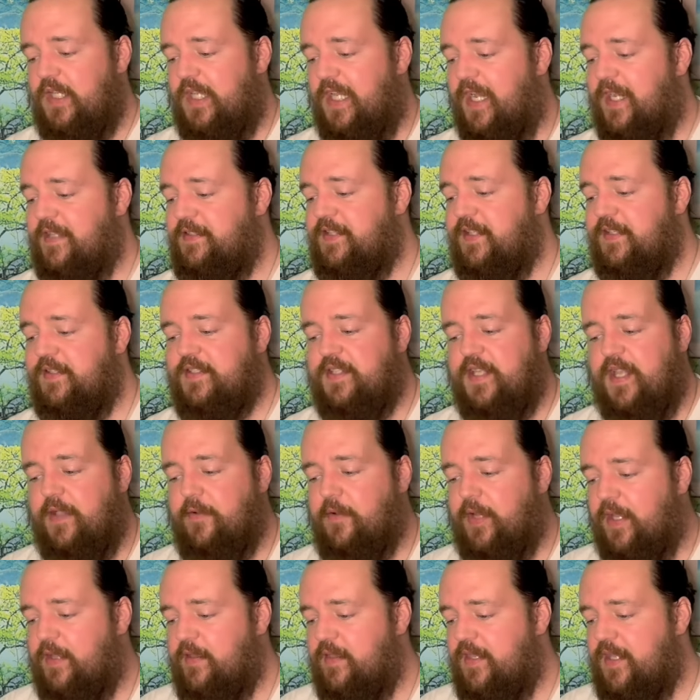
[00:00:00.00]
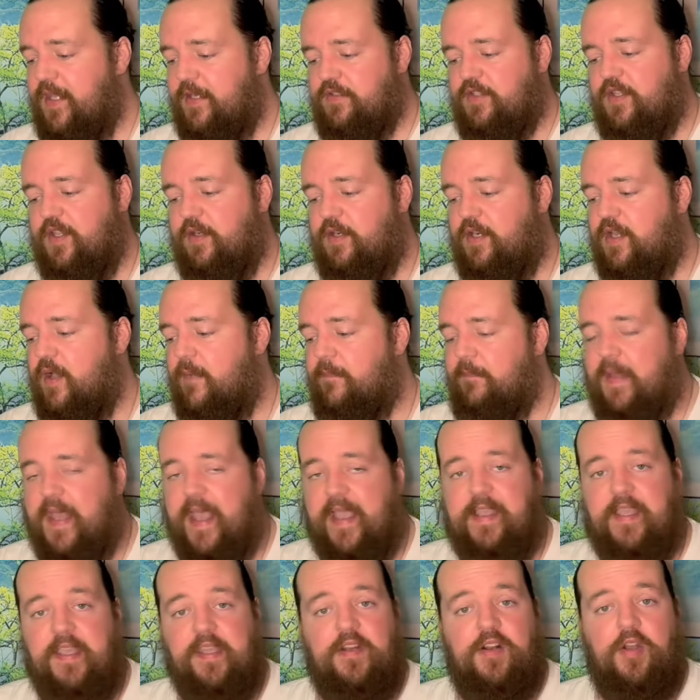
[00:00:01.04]
I did say like things could come
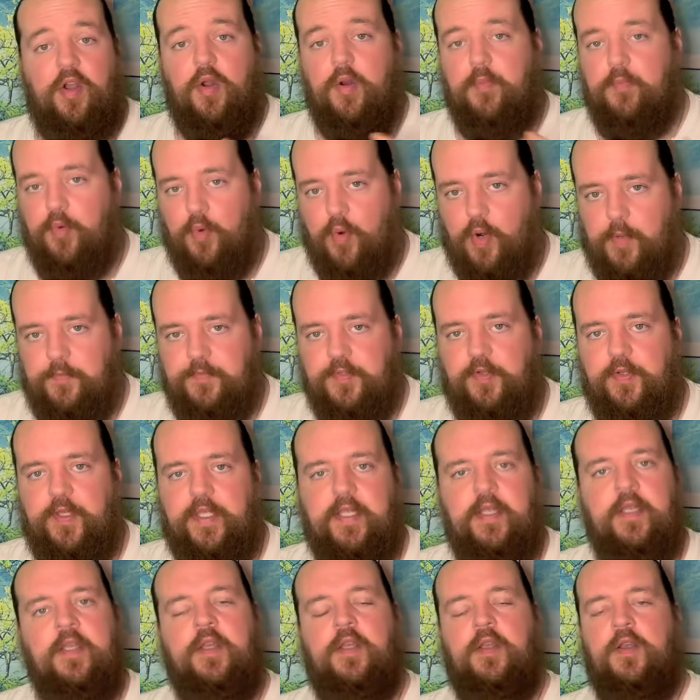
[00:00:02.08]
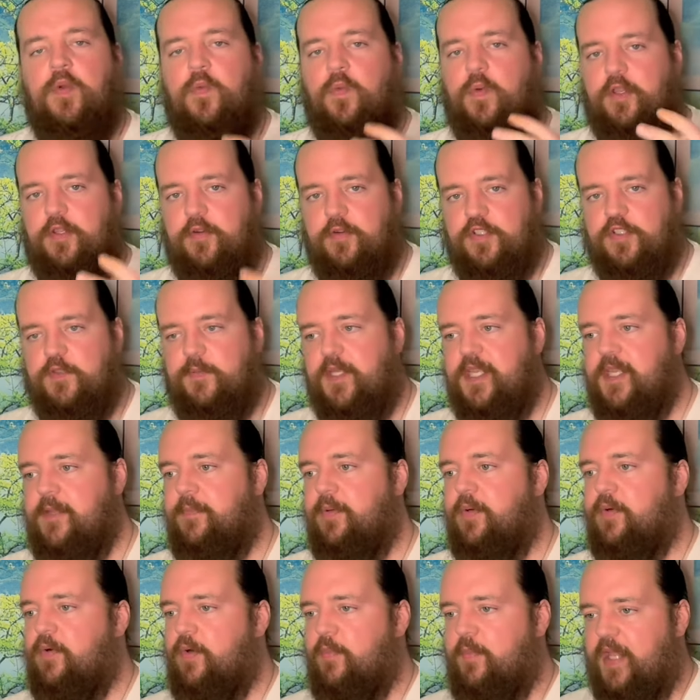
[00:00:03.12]
back in abruptly. whether it's
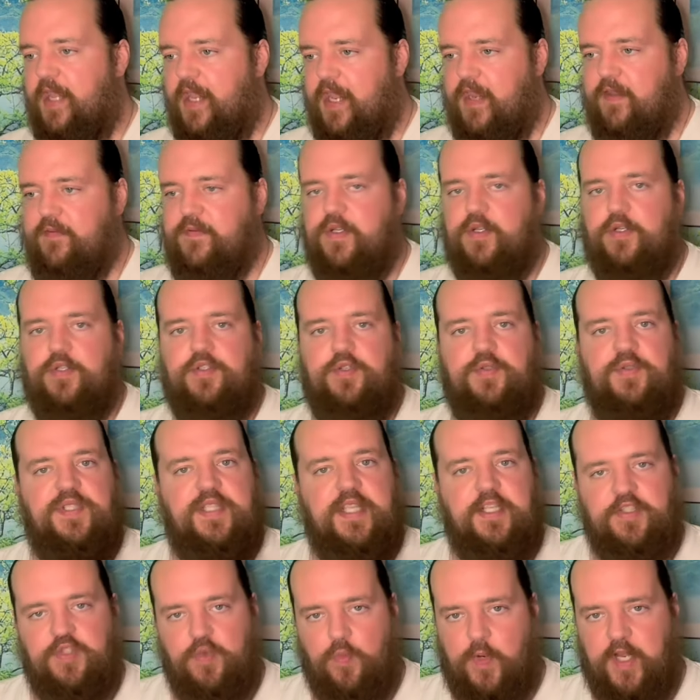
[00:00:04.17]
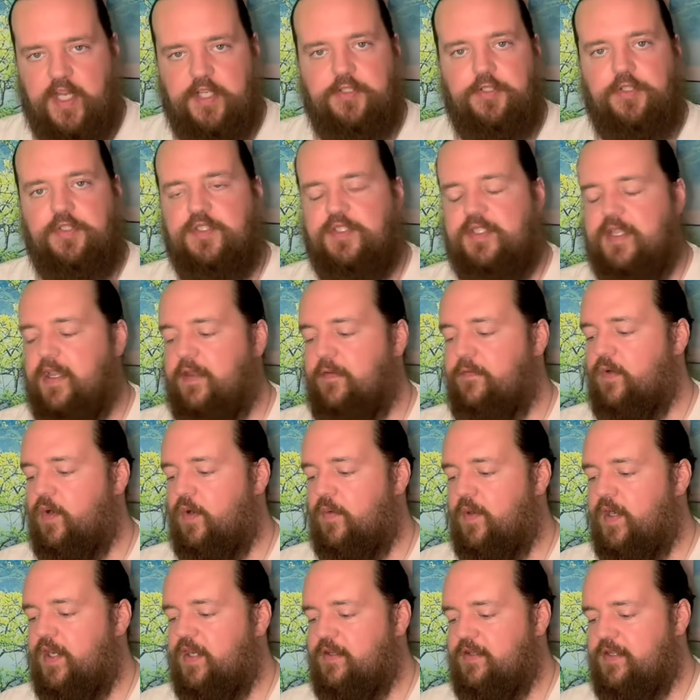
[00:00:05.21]
people or behaviors or situations that you've
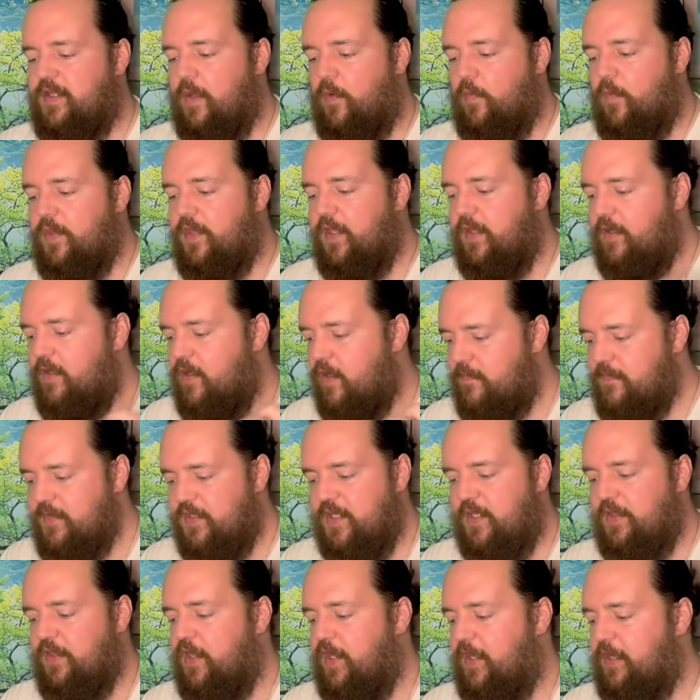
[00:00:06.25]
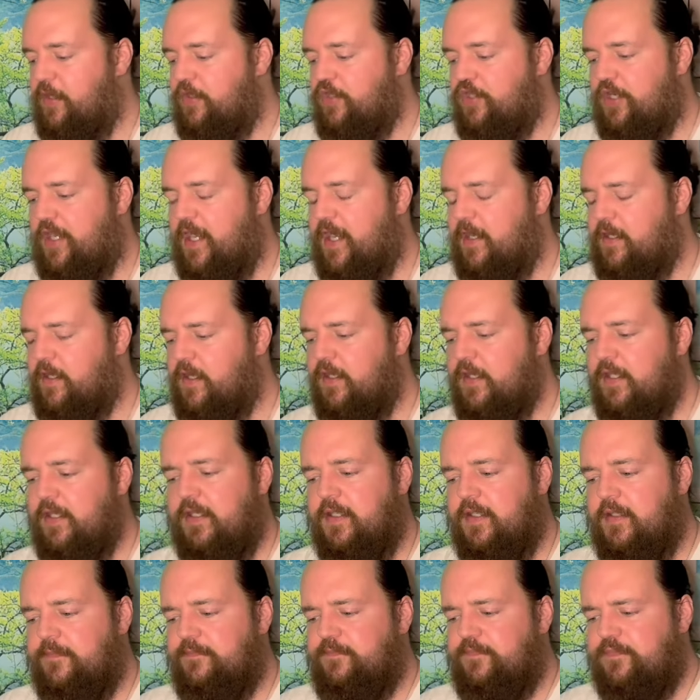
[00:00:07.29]
already dealt with. It comes in like a shock.
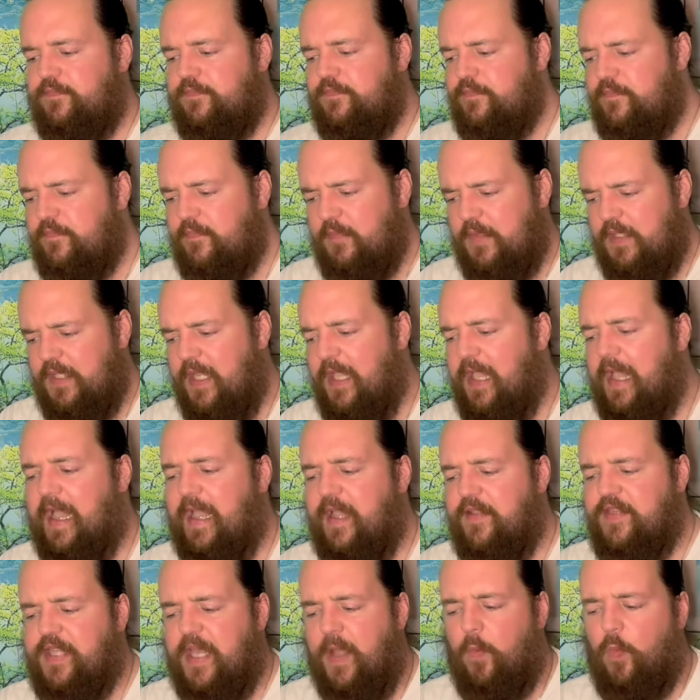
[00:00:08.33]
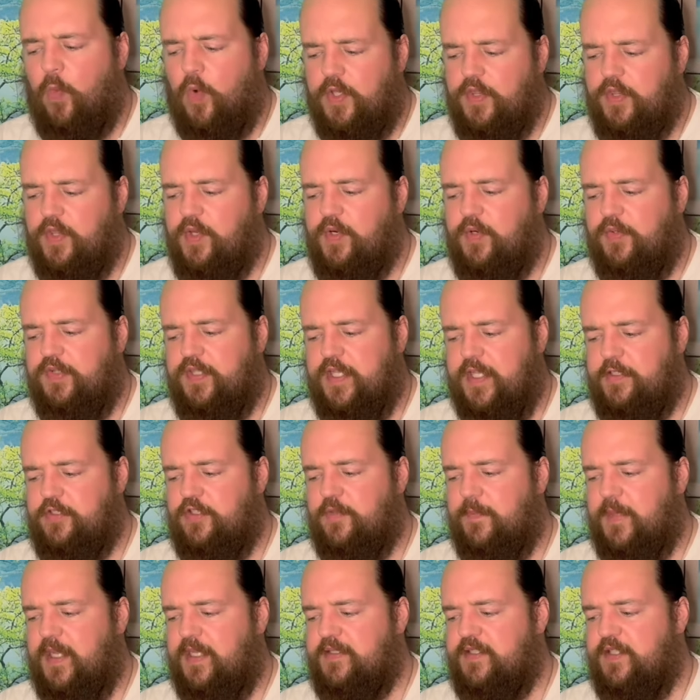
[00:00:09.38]
Add that one little niche
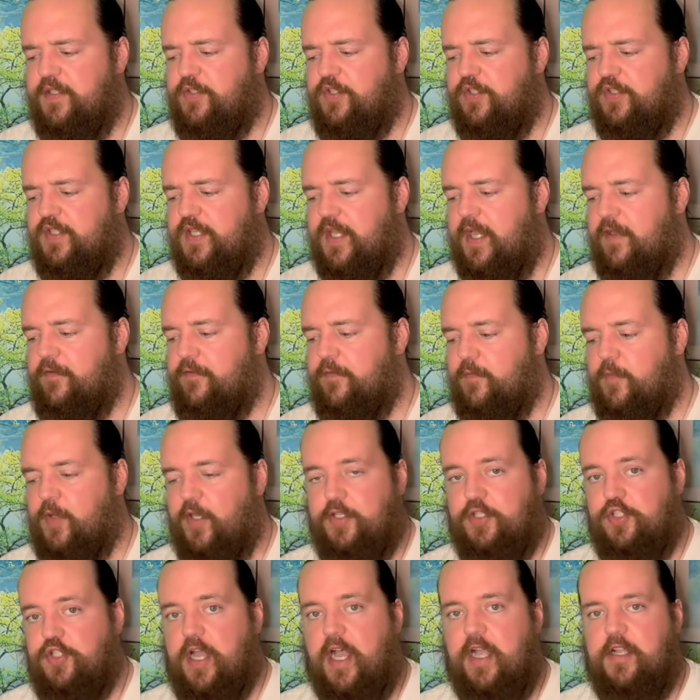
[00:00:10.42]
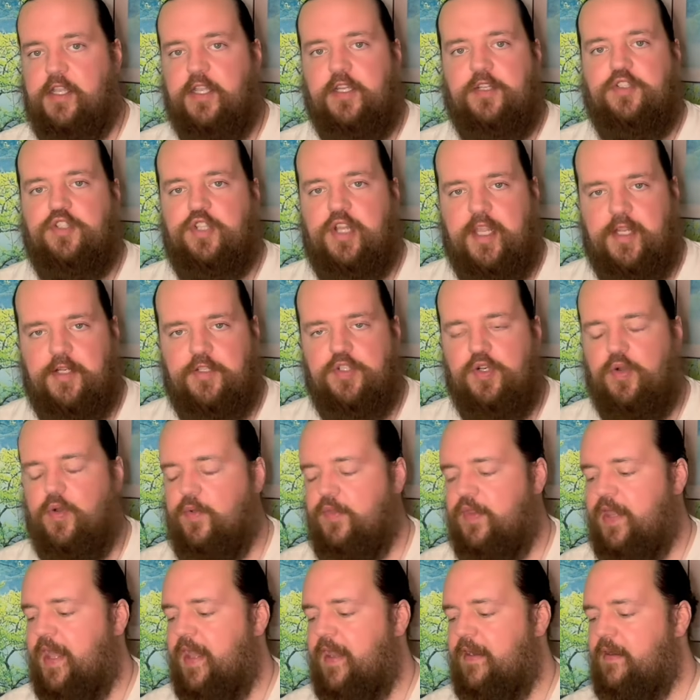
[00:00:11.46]
message aside from like shocking change and all
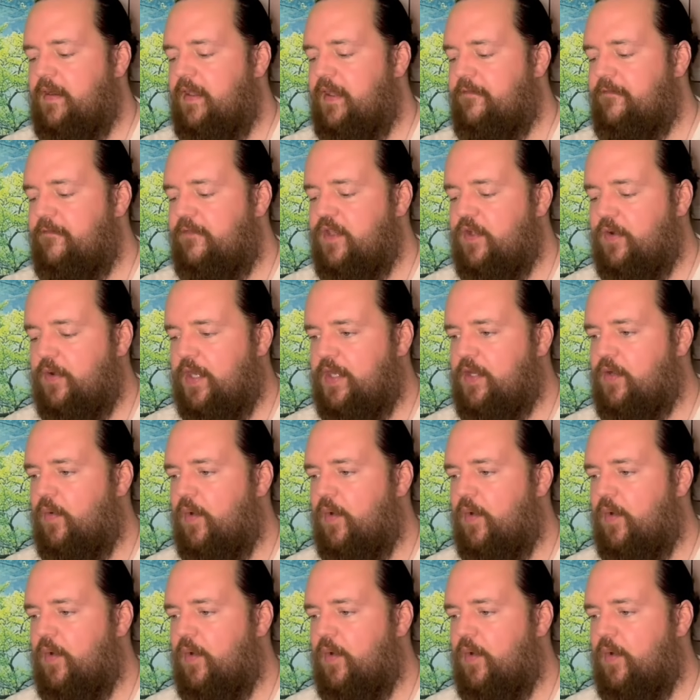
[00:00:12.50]
that. I feel like a